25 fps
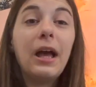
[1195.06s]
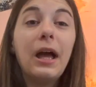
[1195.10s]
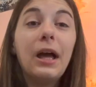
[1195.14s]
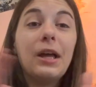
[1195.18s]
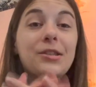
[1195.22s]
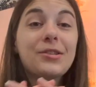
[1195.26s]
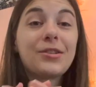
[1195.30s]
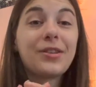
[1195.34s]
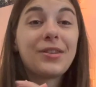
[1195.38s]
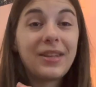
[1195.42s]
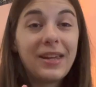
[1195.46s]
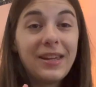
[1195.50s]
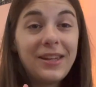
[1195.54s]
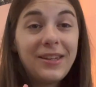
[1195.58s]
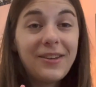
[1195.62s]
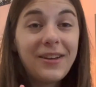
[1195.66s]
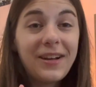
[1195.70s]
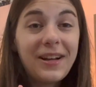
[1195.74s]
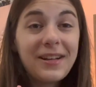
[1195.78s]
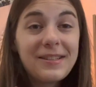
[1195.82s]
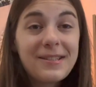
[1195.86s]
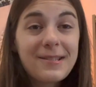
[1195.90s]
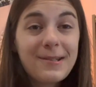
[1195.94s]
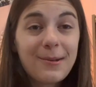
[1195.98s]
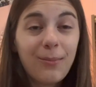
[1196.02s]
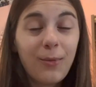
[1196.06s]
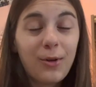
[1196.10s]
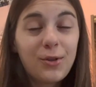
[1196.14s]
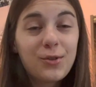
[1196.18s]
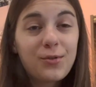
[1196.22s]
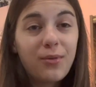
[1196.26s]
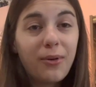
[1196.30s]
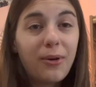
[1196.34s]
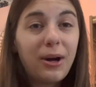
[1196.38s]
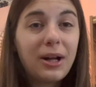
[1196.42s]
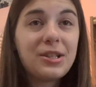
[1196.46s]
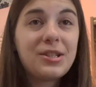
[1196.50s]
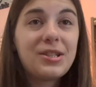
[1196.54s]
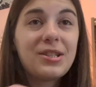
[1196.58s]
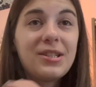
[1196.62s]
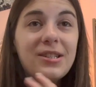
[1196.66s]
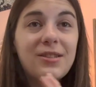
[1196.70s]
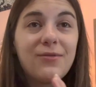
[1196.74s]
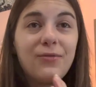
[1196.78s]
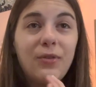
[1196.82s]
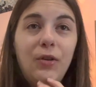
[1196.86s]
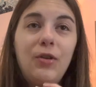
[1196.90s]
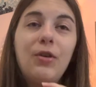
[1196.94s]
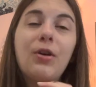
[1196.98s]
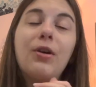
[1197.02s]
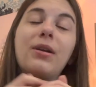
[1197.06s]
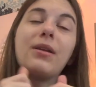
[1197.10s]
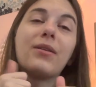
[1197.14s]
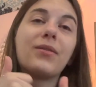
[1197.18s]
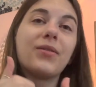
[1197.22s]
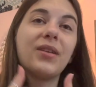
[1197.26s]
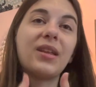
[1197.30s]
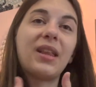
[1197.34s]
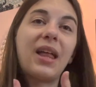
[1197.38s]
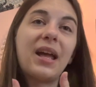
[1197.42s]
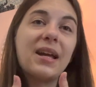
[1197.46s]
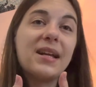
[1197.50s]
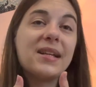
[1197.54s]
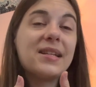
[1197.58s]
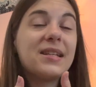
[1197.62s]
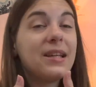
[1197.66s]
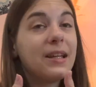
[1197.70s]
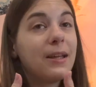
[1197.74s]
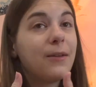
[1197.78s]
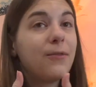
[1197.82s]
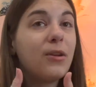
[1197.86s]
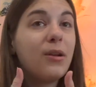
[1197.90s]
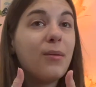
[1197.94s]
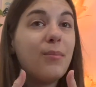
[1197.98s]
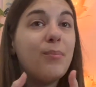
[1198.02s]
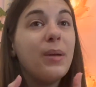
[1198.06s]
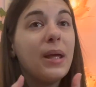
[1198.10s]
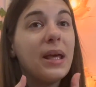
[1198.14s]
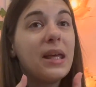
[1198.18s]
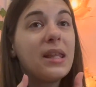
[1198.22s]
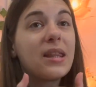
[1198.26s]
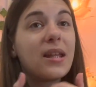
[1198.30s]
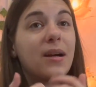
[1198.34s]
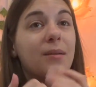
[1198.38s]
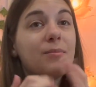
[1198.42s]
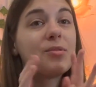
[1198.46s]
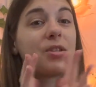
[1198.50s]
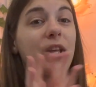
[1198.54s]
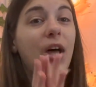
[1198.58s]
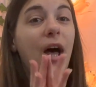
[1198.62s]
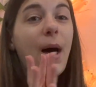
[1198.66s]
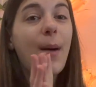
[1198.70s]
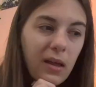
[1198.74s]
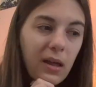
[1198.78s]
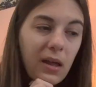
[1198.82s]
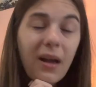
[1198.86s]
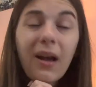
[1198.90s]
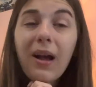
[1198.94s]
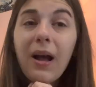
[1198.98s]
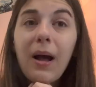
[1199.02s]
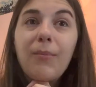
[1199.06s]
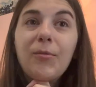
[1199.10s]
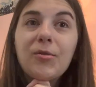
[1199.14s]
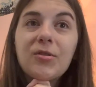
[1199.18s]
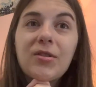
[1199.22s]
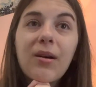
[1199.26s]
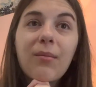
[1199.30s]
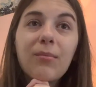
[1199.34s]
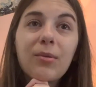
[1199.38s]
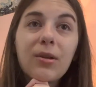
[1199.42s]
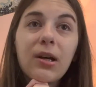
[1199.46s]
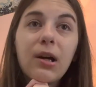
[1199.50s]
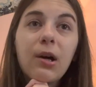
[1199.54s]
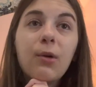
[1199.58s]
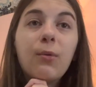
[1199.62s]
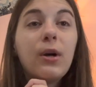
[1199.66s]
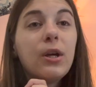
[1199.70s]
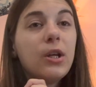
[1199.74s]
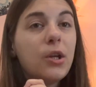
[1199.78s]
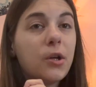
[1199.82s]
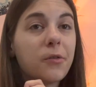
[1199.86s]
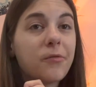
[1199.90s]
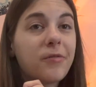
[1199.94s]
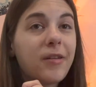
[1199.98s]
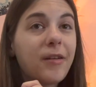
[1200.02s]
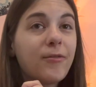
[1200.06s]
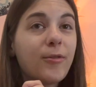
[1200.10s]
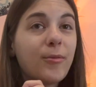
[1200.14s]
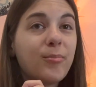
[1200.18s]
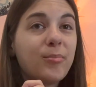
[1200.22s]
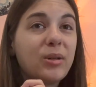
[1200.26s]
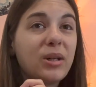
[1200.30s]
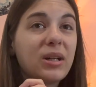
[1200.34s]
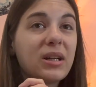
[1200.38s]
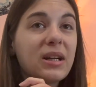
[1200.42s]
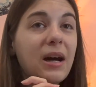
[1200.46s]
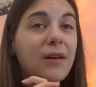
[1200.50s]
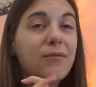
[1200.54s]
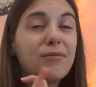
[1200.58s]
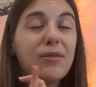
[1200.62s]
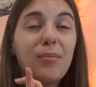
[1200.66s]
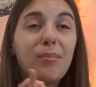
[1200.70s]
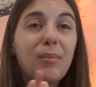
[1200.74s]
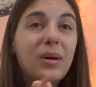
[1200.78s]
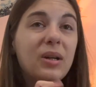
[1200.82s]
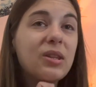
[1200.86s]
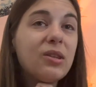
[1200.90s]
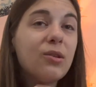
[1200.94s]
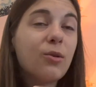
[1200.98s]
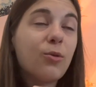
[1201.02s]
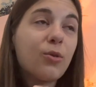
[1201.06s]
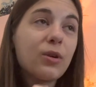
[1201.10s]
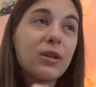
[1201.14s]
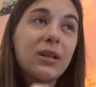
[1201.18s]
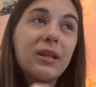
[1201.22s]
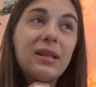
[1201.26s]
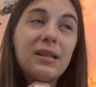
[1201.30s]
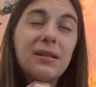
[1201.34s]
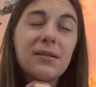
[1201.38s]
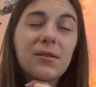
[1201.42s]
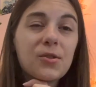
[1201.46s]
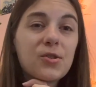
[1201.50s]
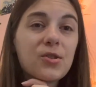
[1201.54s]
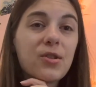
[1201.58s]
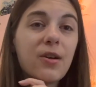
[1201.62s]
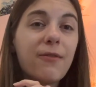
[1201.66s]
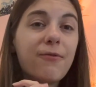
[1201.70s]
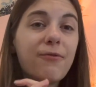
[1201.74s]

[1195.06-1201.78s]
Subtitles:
So thank you guys so much for watching this video. If you liked it, give it a big thumbs up. Comment down below what your favorite book of the month or the year so